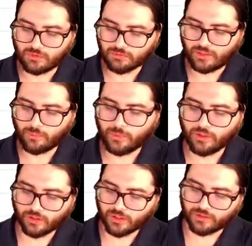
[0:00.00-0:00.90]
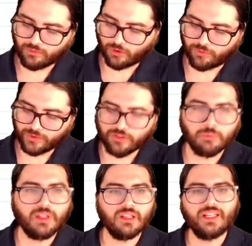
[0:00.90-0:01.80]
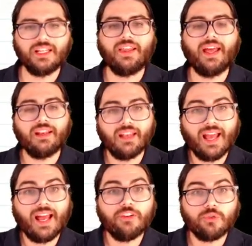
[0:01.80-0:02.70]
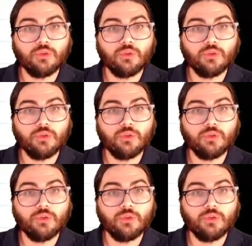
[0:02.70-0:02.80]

Right? We look at for feasibility in that last